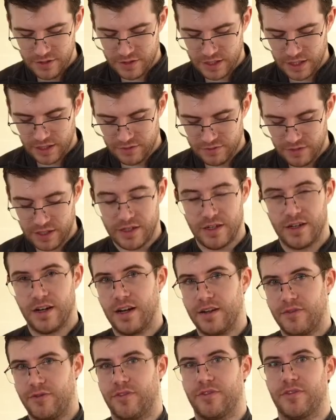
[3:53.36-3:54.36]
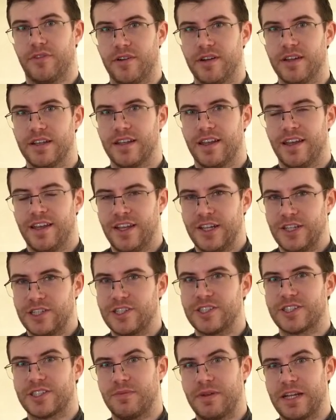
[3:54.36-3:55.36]
can run your knife through it
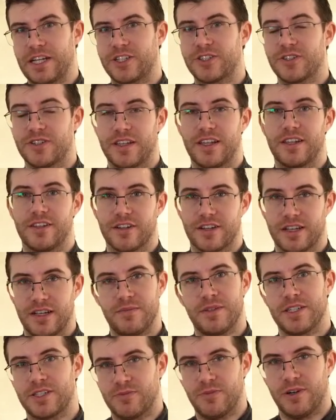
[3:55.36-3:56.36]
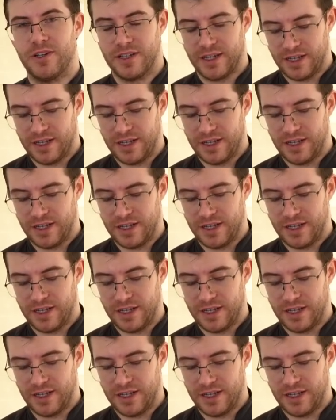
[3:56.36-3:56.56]
just to make sure that they're going to be small